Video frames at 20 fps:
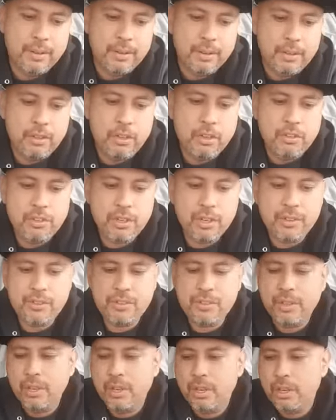you
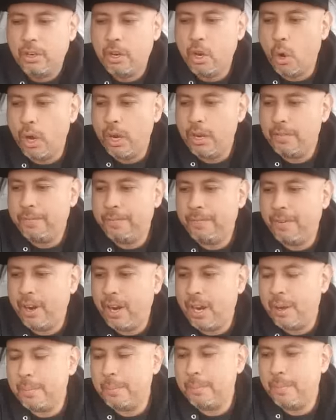just going
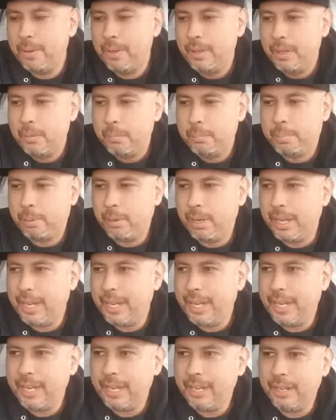from
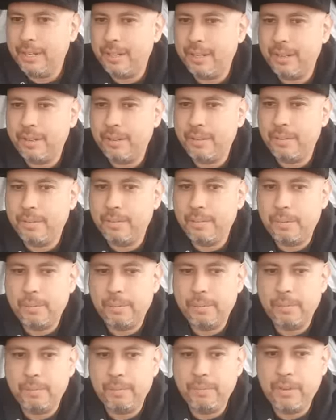playing
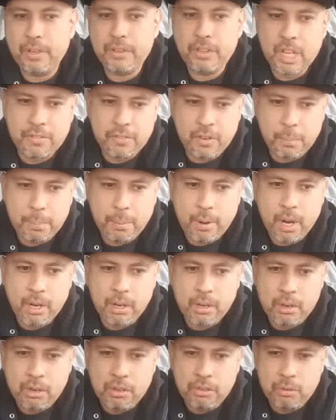the Denver
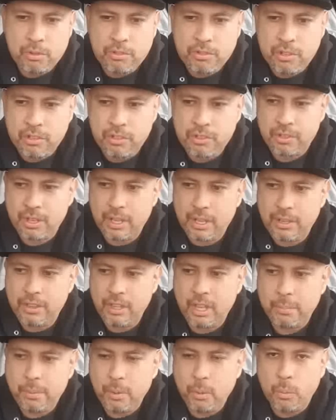Broncos, which is the
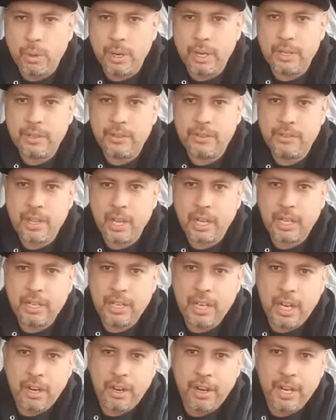number one
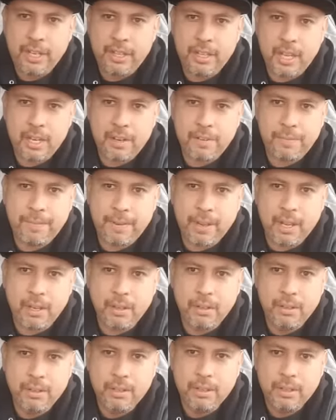secondary in the
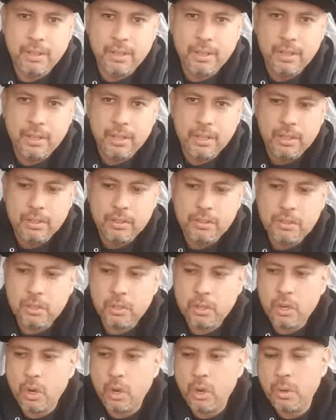NFL,
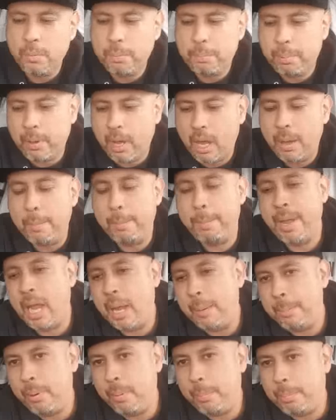to go on
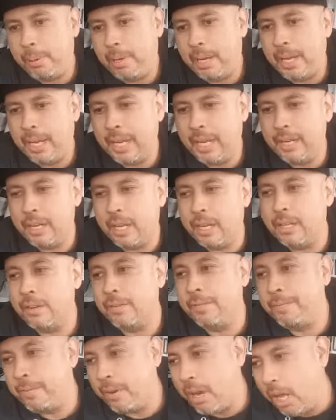paper plane on the
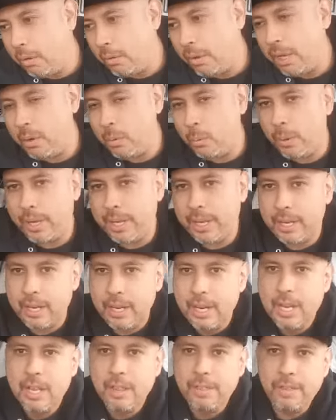following week.
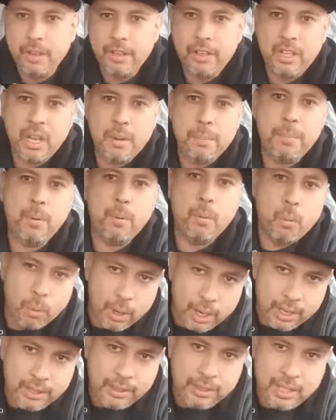The number
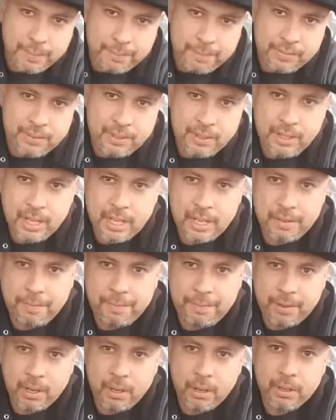one defense in the
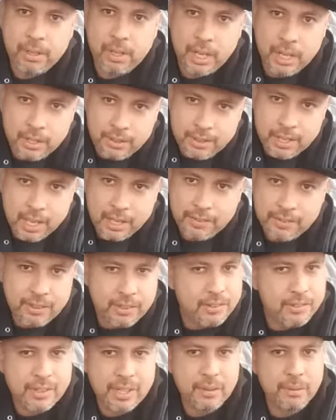NFL, the
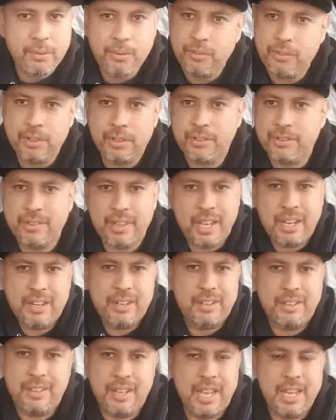Texans. It was just I
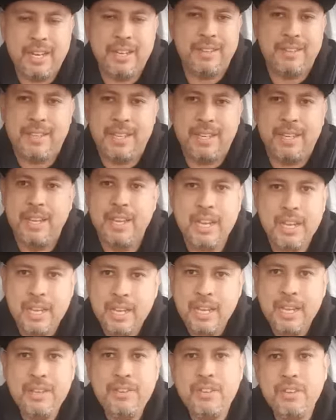don't I didn't think
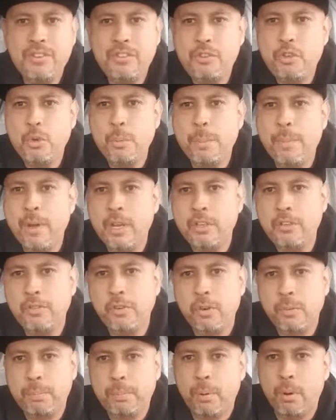it's just too much
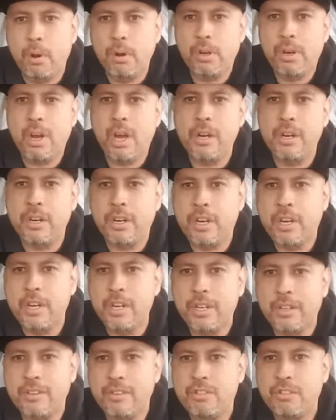for poor Connor
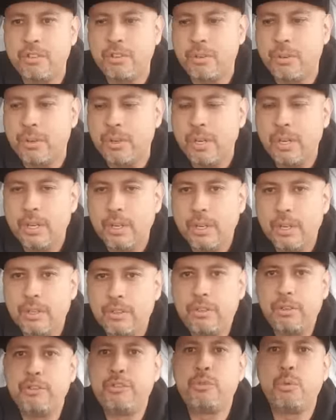Cook to
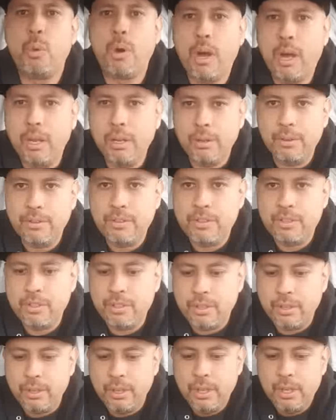to swallow
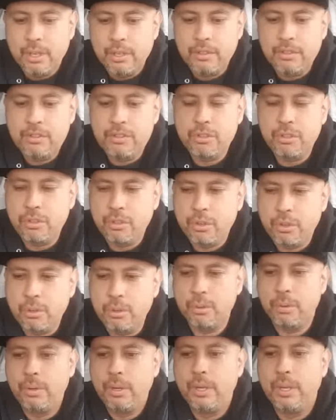to to